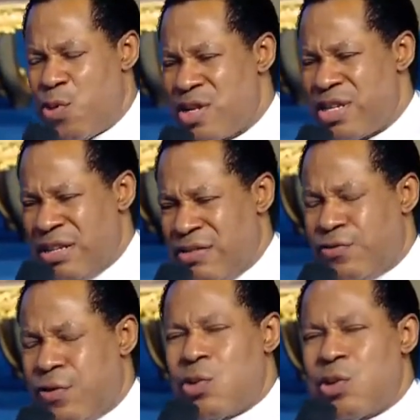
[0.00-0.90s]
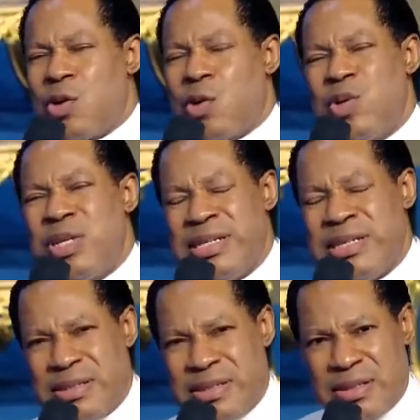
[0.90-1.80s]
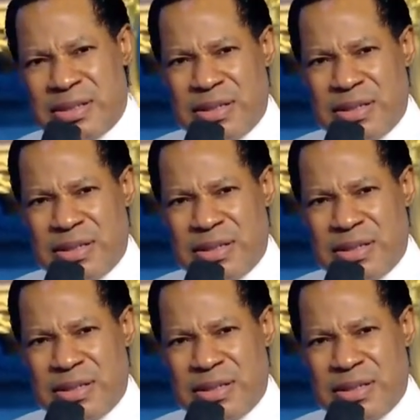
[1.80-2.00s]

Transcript: Upward and forward only.